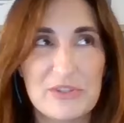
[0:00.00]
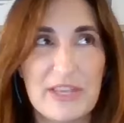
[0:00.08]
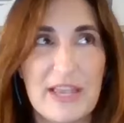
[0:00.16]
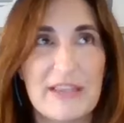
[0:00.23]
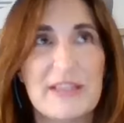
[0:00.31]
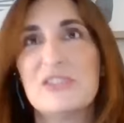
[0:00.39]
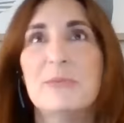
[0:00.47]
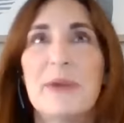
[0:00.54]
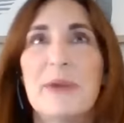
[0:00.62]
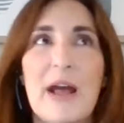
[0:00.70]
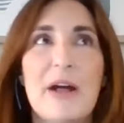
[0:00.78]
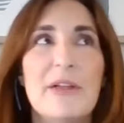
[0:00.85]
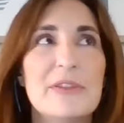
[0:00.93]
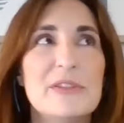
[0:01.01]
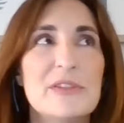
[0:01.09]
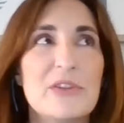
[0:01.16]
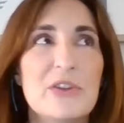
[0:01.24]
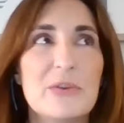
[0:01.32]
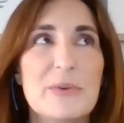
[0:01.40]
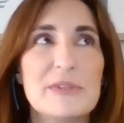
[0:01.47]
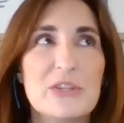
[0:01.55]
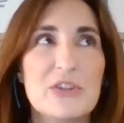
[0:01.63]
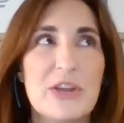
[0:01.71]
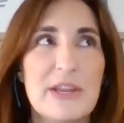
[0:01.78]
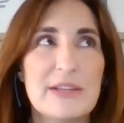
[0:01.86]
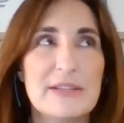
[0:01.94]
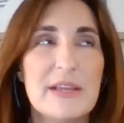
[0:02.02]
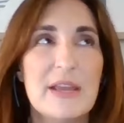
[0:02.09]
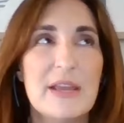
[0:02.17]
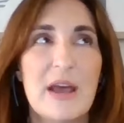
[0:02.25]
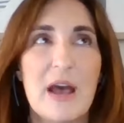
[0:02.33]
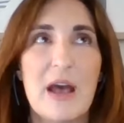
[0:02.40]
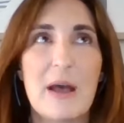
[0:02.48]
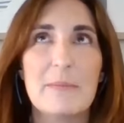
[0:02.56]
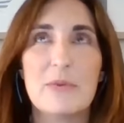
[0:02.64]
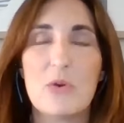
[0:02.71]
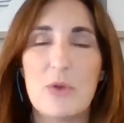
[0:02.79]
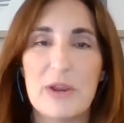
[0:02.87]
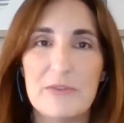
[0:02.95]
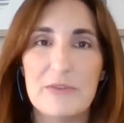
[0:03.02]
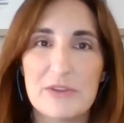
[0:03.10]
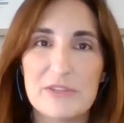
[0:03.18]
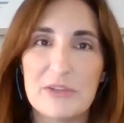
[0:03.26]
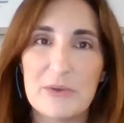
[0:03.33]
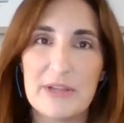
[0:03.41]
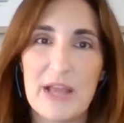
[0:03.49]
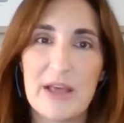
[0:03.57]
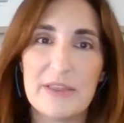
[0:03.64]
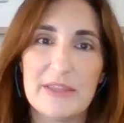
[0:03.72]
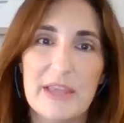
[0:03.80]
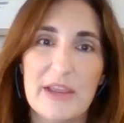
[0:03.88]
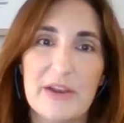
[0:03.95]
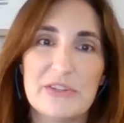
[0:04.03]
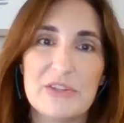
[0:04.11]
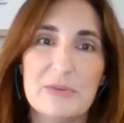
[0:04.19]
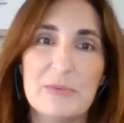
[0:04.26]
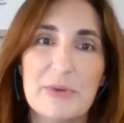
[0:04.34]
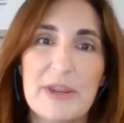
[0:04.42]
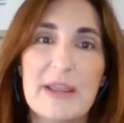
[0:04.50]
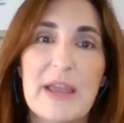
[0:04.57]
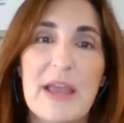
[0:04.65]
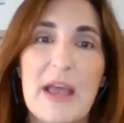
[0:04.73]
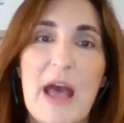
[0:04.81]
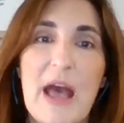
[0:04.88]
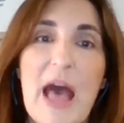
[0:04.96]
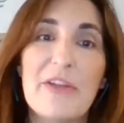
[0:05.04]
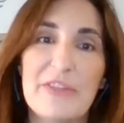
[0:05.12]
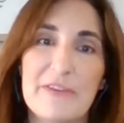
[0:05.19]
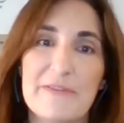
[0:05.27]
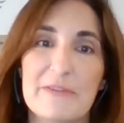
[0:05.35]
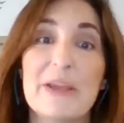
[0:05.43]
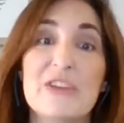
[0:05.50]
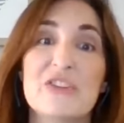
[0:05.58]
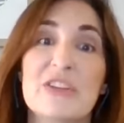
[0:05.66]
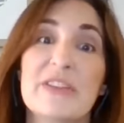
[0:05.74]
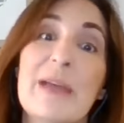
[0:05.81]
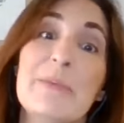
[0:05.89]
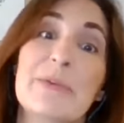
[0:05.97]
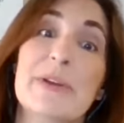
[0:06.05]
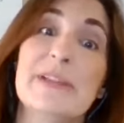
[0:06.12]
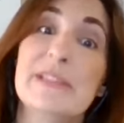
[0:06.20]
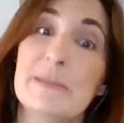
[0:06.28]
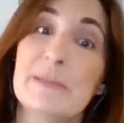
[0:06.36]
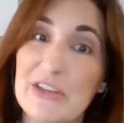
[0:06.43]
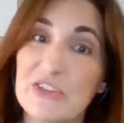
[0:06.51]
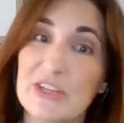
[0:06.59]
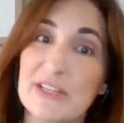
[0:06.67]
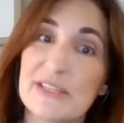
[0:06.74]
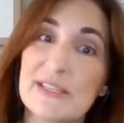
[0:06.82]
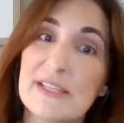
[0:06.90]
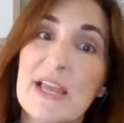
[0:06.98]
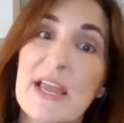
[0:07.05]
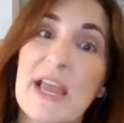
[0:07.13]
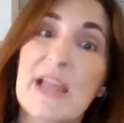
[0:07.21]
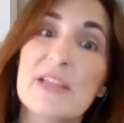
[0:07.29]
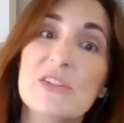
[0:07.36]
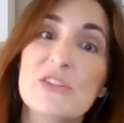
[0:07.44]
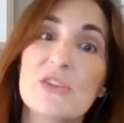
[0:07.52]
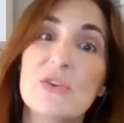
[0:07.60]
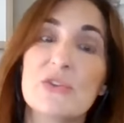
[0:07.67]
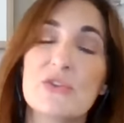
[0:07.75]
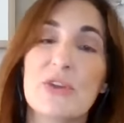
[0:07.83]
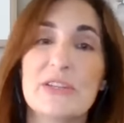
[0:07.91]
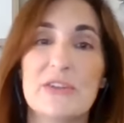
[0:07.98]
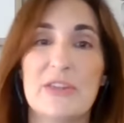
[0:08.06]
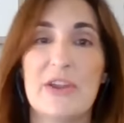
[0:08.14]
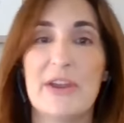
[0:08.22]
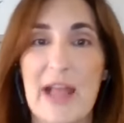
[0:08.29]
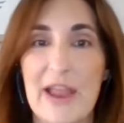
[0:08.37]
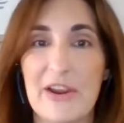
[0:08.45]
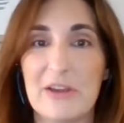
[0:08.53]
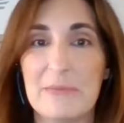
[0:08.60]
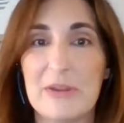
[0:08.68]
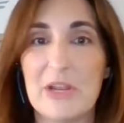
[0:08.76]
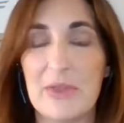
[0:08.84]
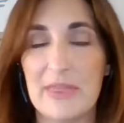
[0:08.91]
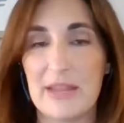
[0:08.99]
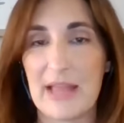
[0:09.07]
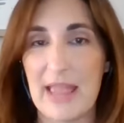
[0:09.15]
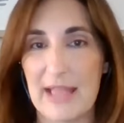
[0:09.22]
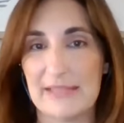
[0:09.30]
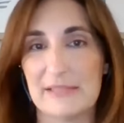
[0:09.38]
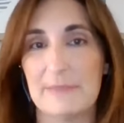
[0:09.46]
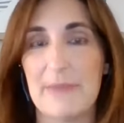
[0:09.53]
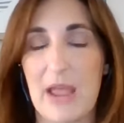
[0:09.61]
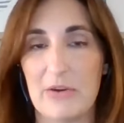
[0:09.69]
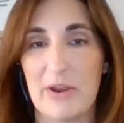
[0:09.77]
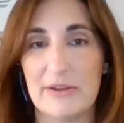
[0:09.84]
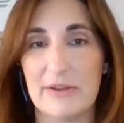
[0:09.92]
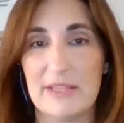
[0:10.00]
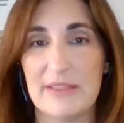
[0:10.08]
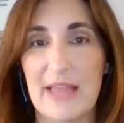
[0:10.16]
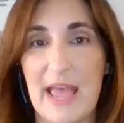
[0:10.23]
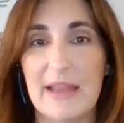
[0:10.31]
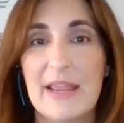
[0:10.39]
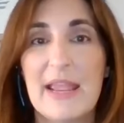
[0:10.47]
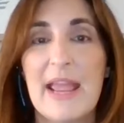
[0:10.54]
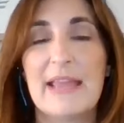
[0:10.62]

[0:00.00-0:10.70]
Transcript: was looking at consumer health. And so there was a trend quite a few years ago within healthcare to bring health information libraries to patients. And so the director there had hired me knowing that I had some background in that.